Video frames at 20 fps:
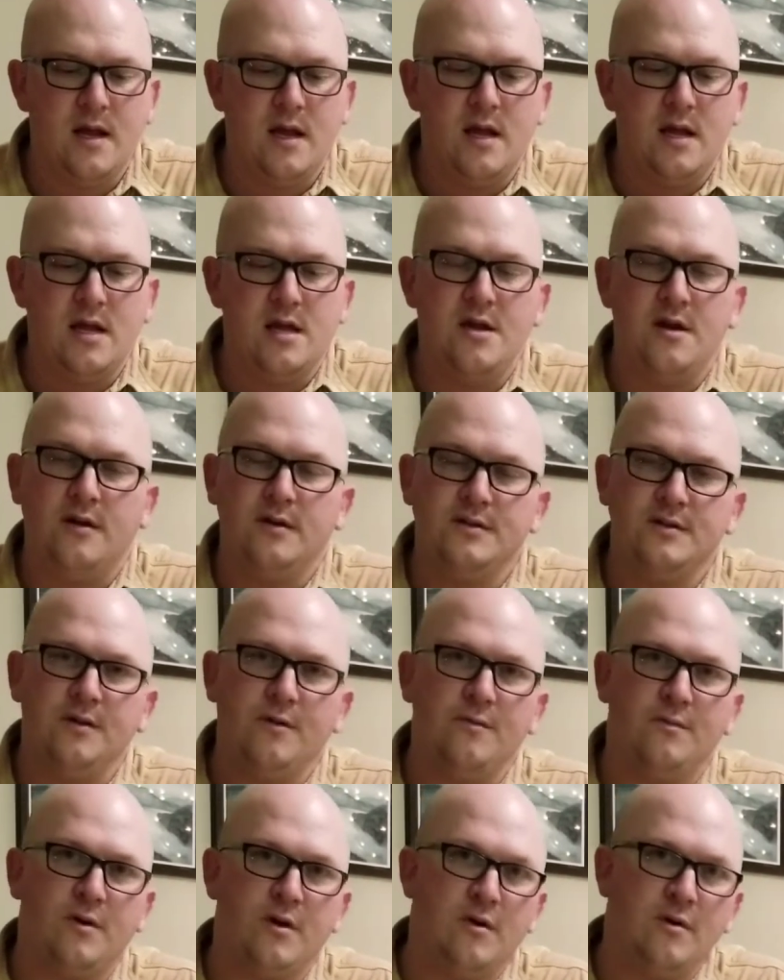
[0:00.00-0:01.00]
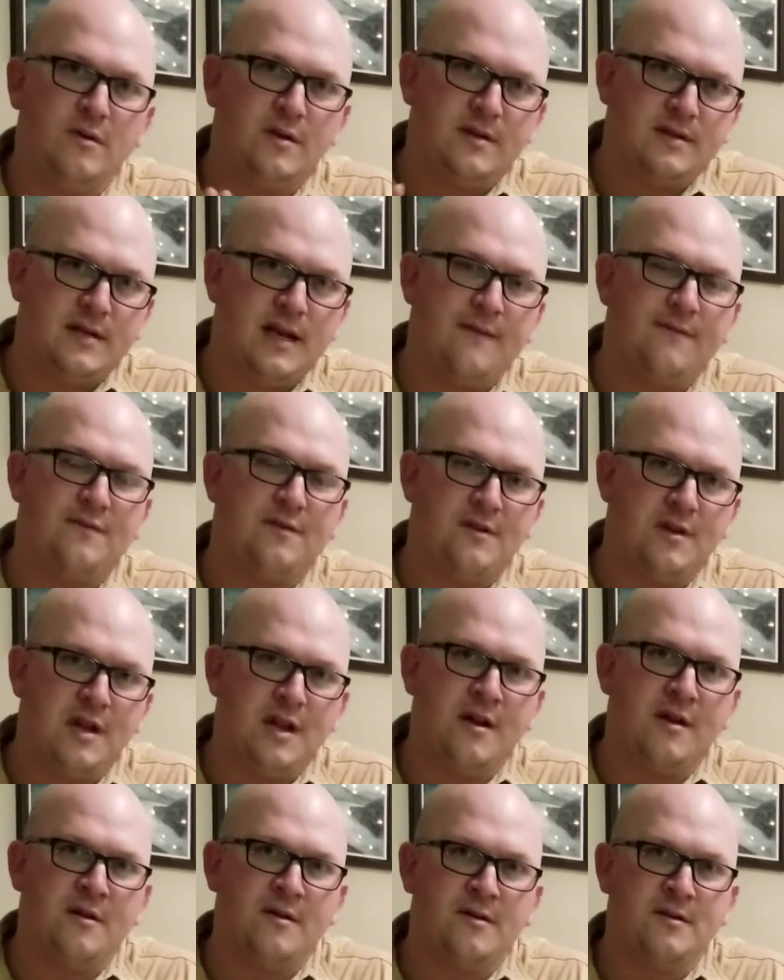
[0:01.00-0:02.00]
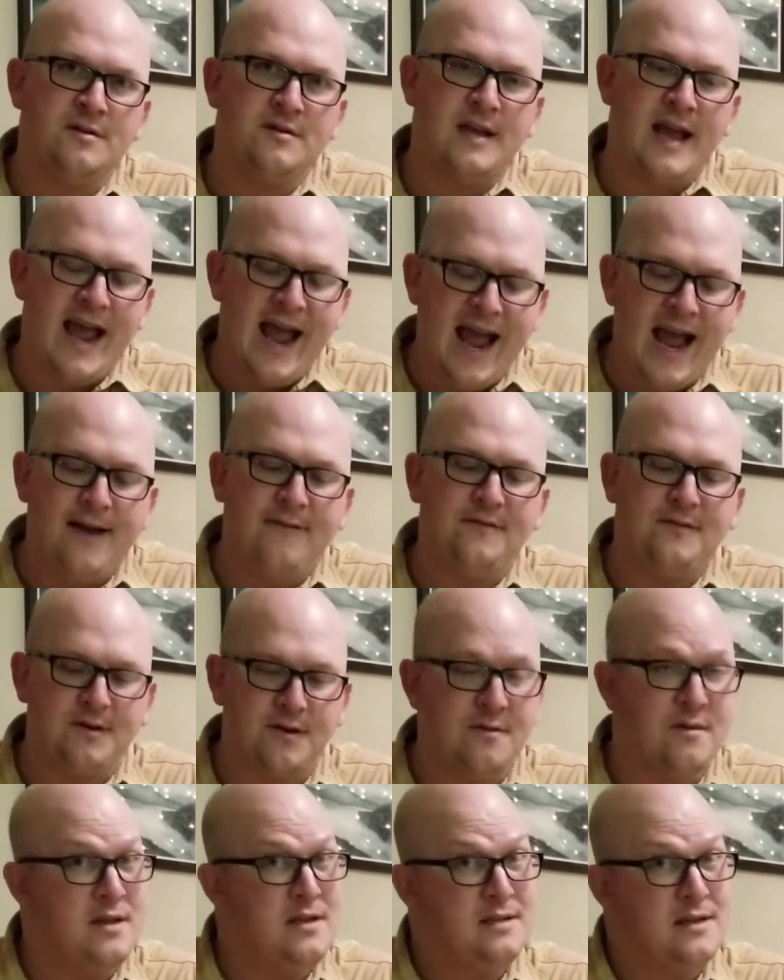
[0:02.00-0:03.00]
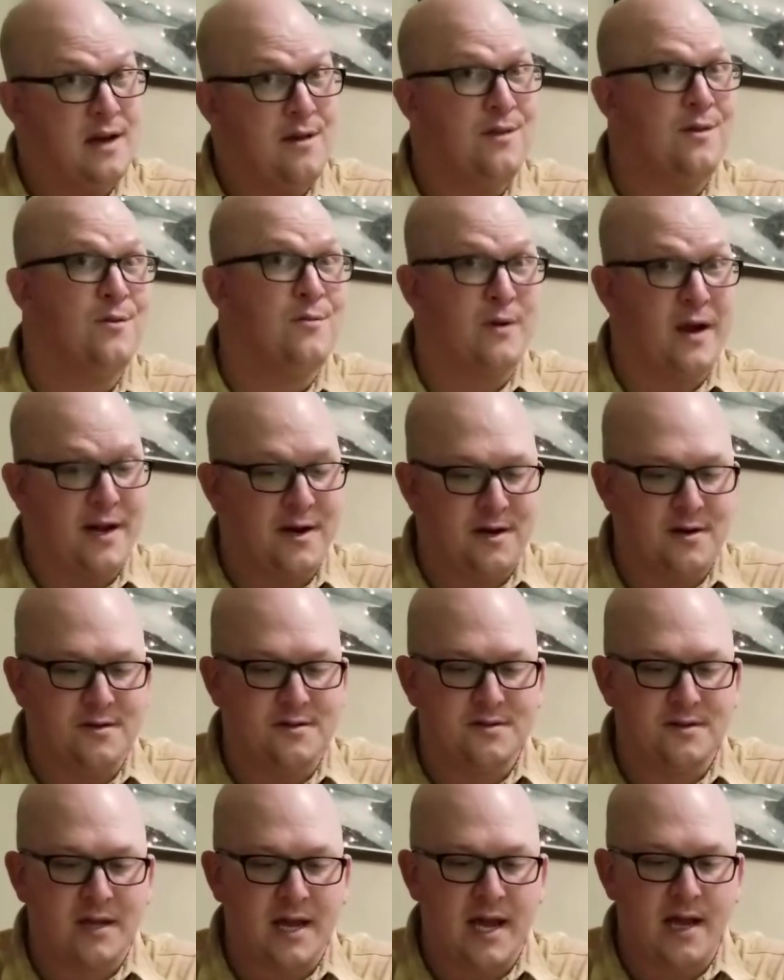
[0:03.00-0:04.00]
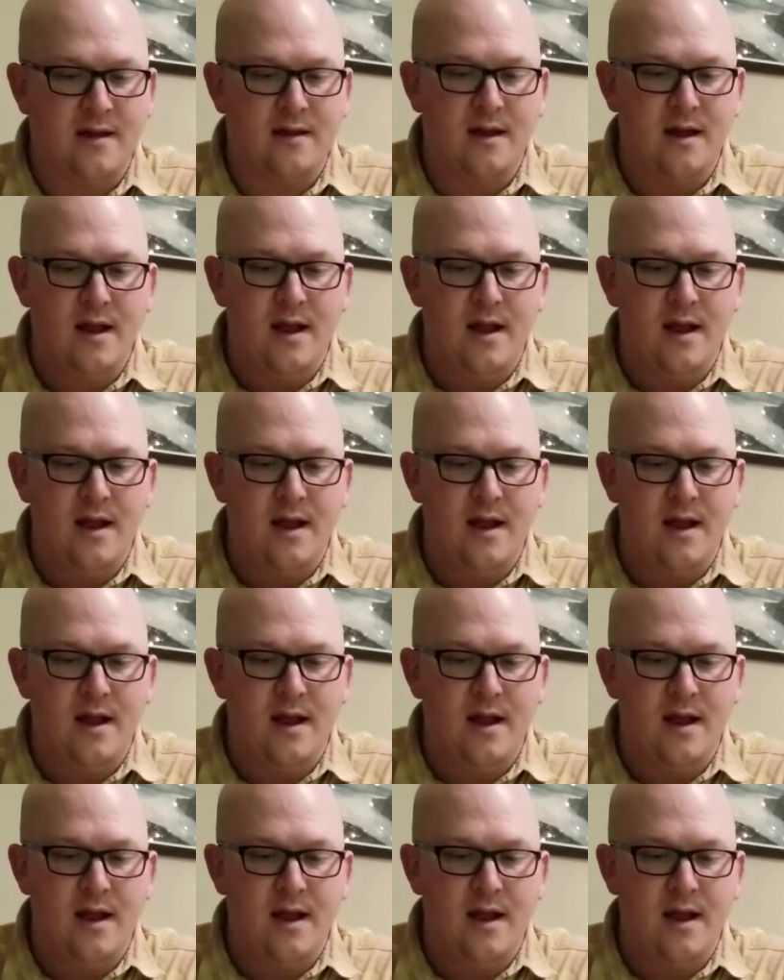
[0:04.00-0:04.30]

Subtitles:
He also wrote several years after these other writers, okay?